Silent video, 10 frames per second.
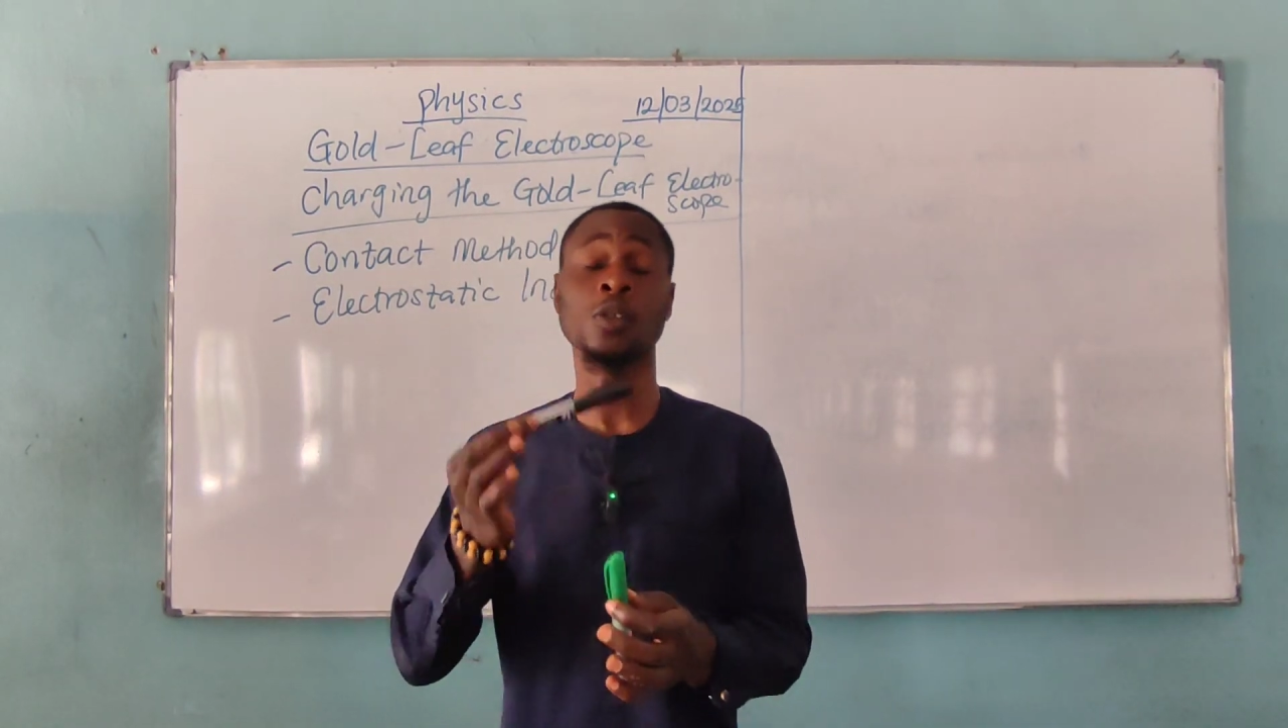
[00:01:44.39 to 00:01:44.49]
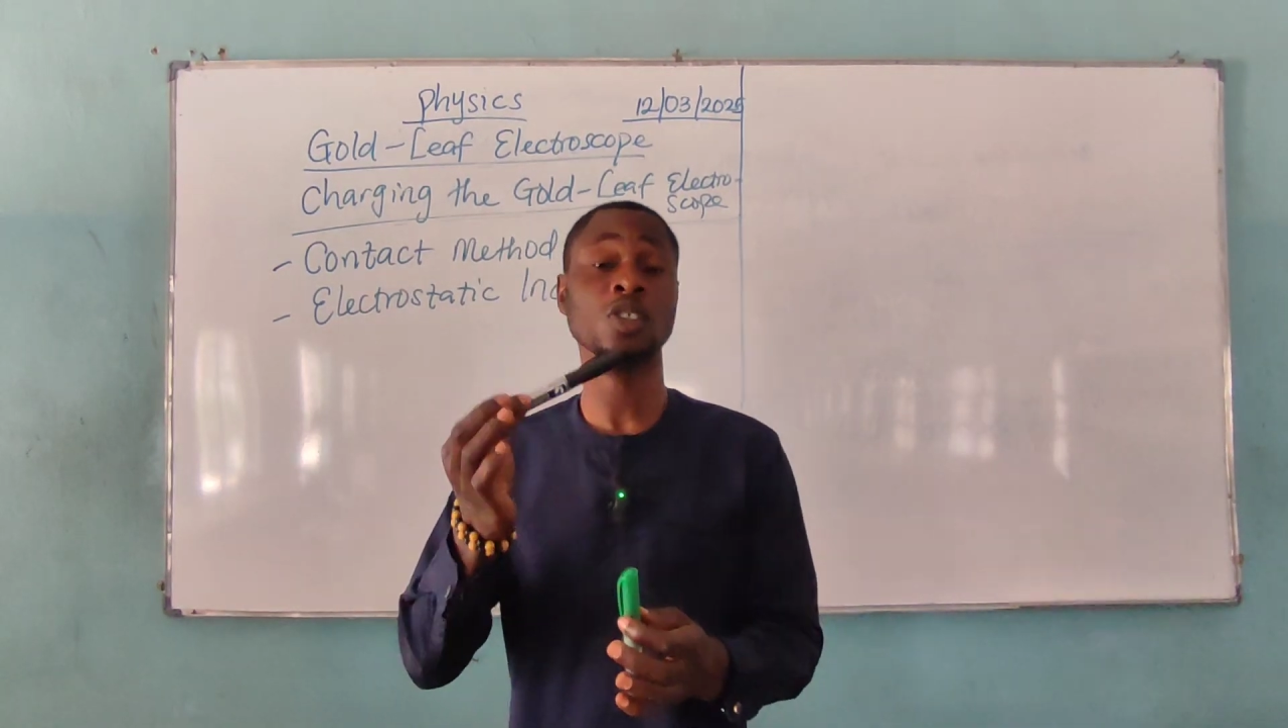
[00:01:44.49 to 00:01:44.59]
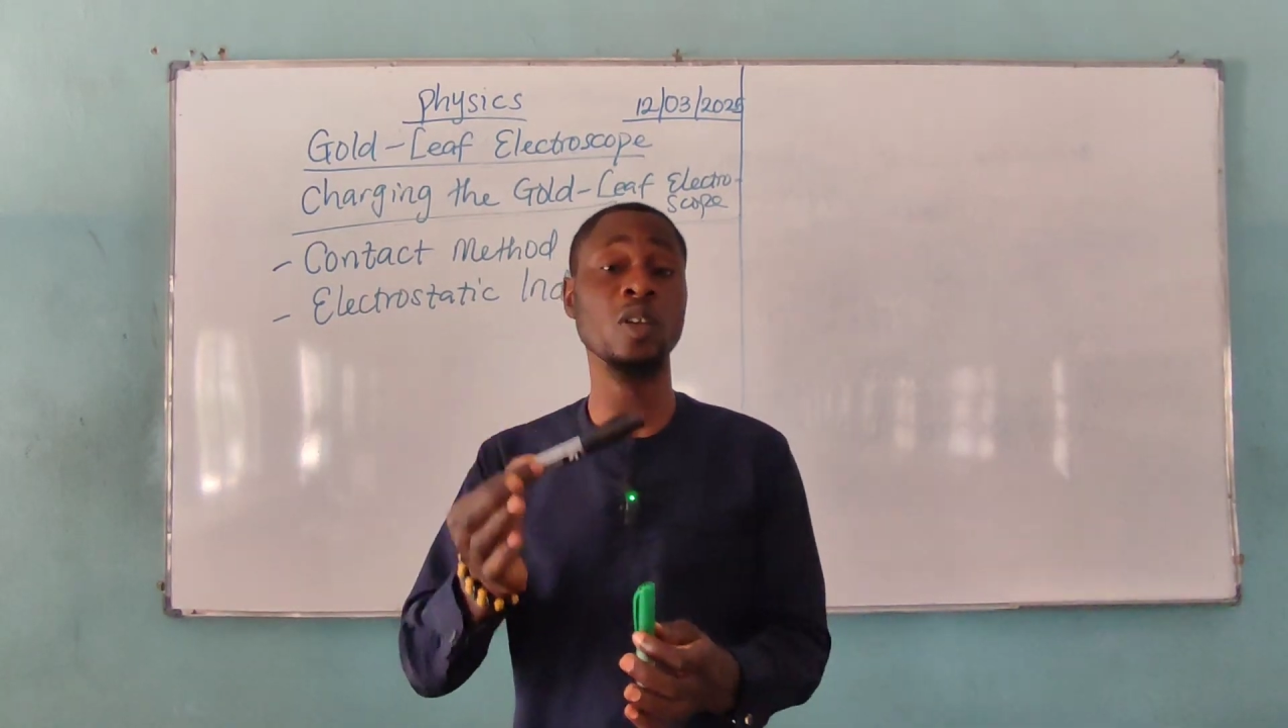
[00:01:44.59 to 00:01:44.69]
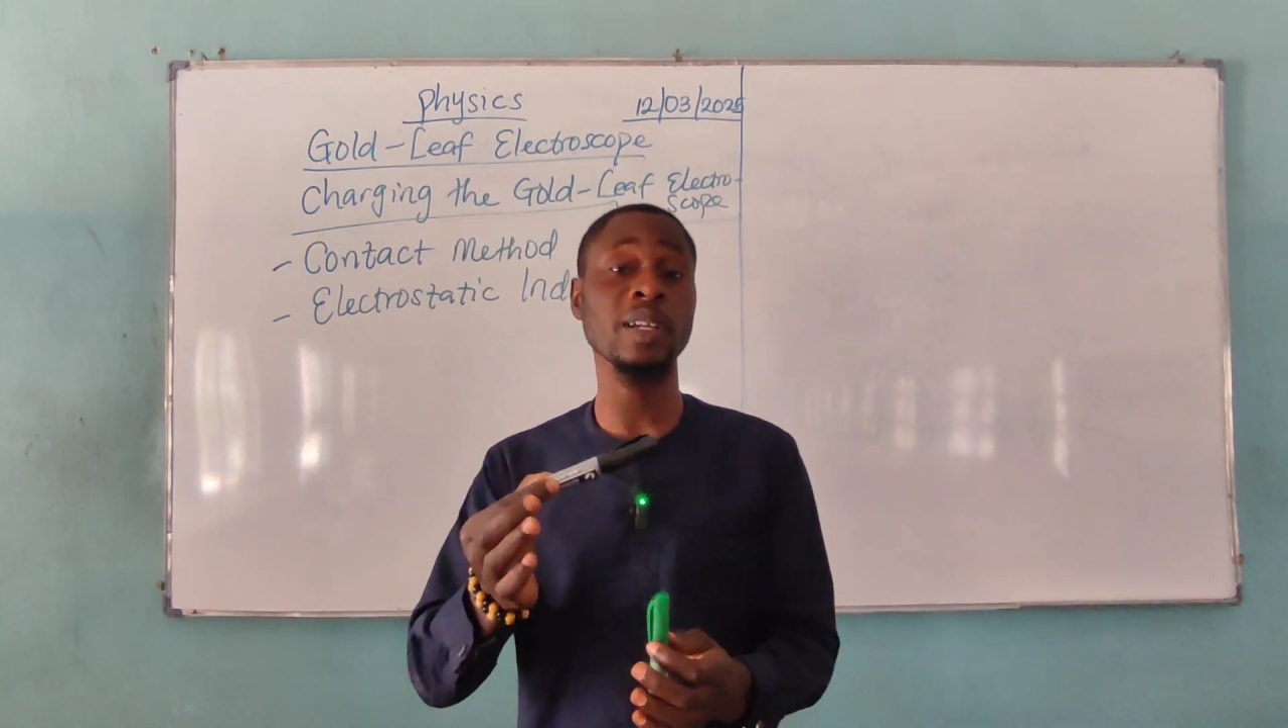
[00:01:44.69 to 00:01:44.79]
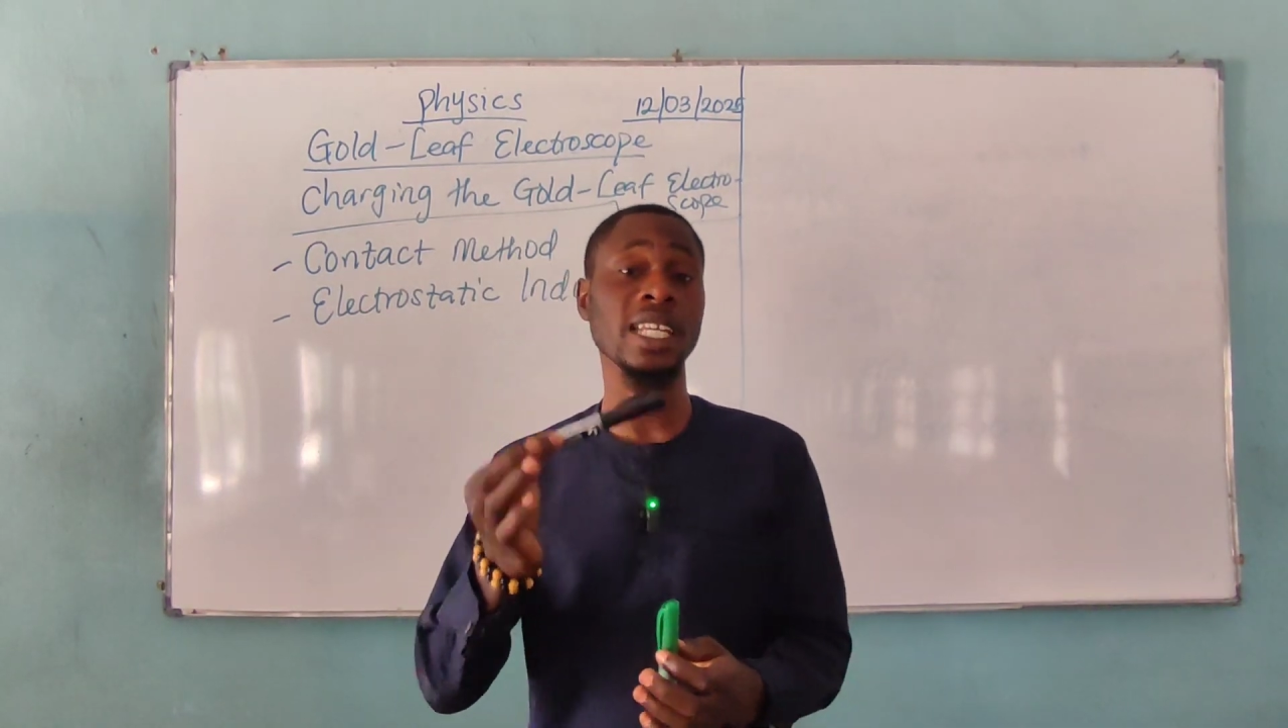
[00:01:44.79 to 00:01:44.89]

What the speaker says: or sorry,